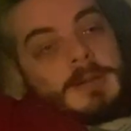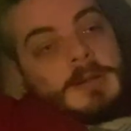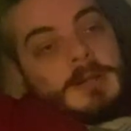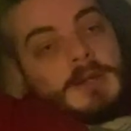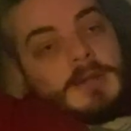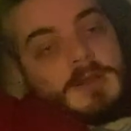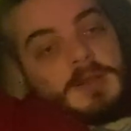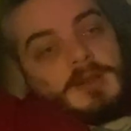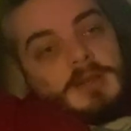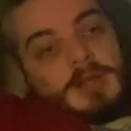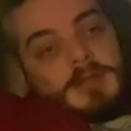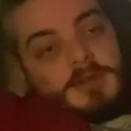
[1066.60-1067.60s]
And I
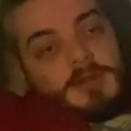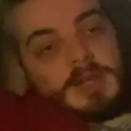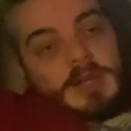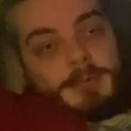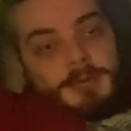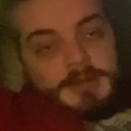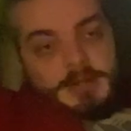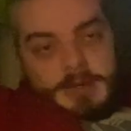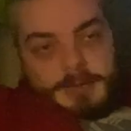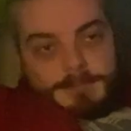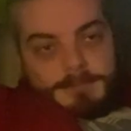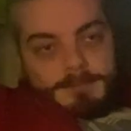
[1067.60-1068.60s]
think if it could happen to
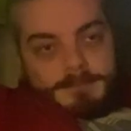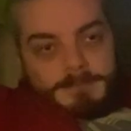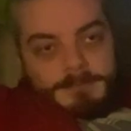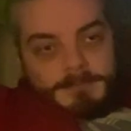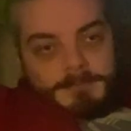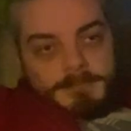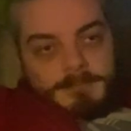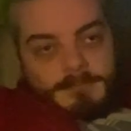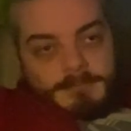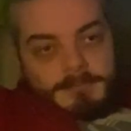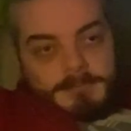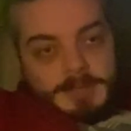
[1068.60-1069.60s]
them,
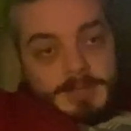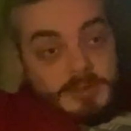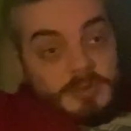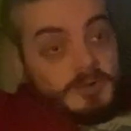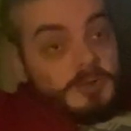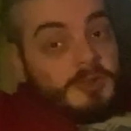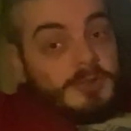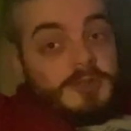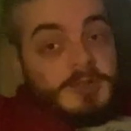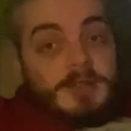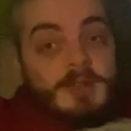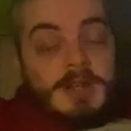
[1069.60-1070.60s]
it's sure as
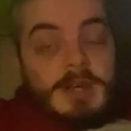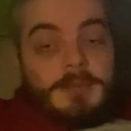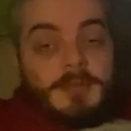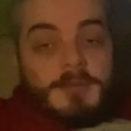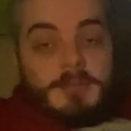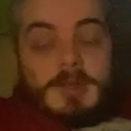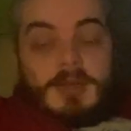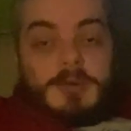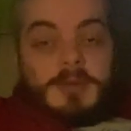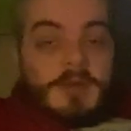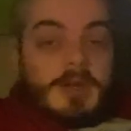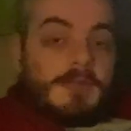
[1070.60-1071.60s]
shit gonna happen to me,
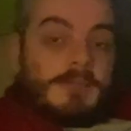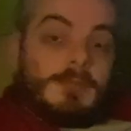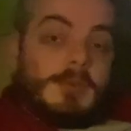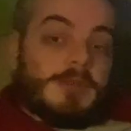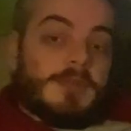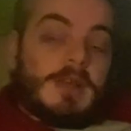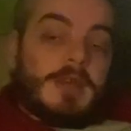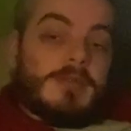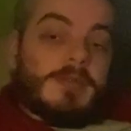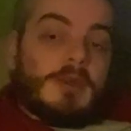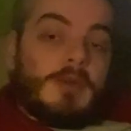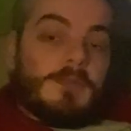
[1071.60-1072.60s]
because I have much
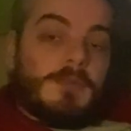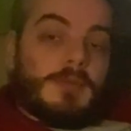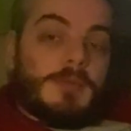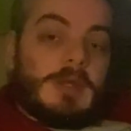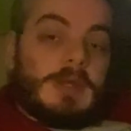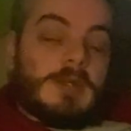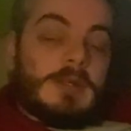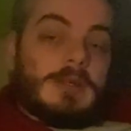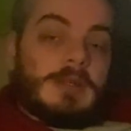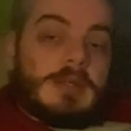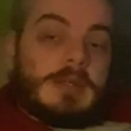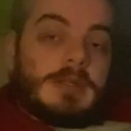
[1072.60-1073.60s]
less going for me
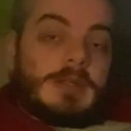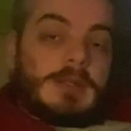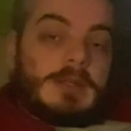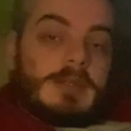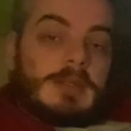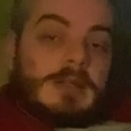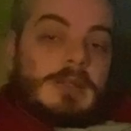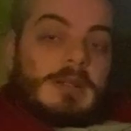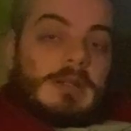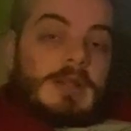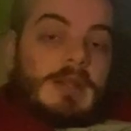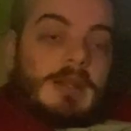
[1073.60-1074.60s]

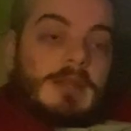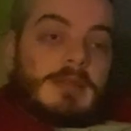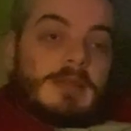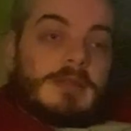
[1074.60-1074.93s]
than that.